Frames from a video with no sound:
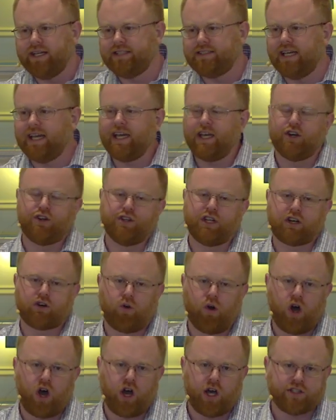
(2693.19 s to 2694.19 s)
did on the
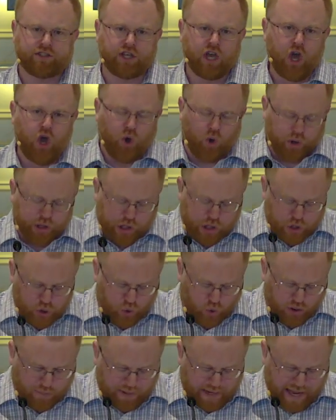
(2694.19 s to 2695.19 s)
cross on
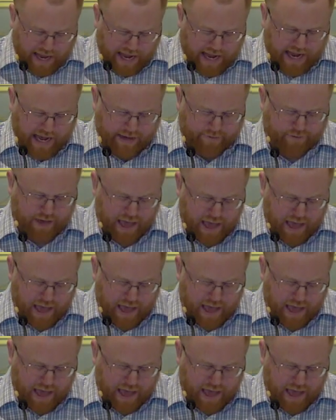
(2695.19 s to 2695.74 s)
your behalf